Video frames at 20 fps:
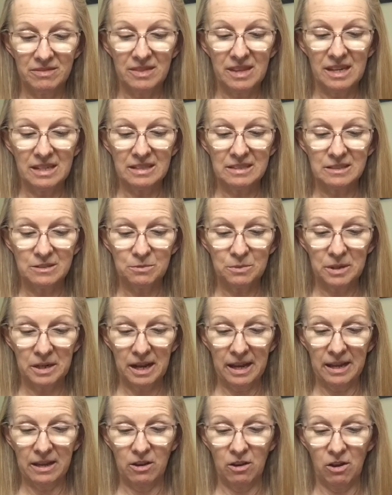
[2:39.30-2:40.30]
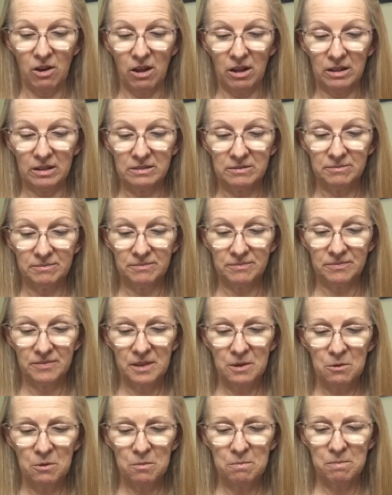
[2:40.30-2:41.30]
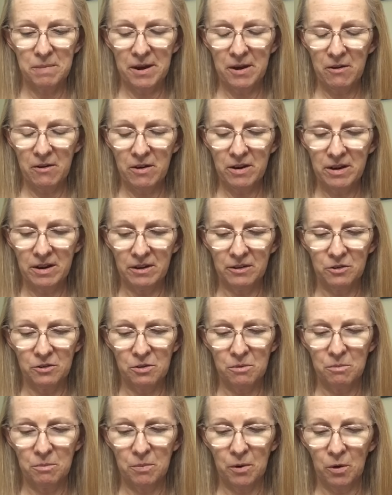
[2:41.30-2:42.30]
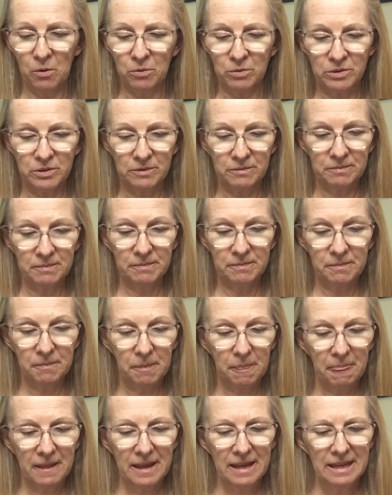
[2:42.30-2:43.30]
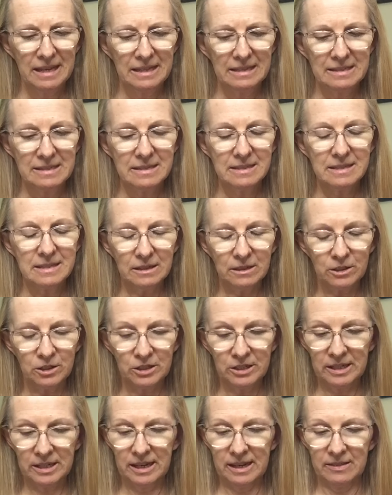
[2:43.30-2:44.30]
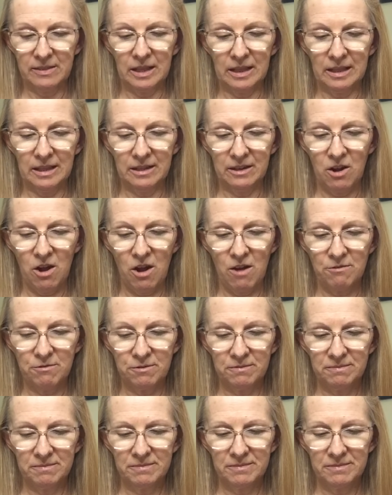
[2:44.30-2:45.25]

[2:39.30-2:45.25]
That's what I call it. They were buried under the boat. He still couldn't get the lid off.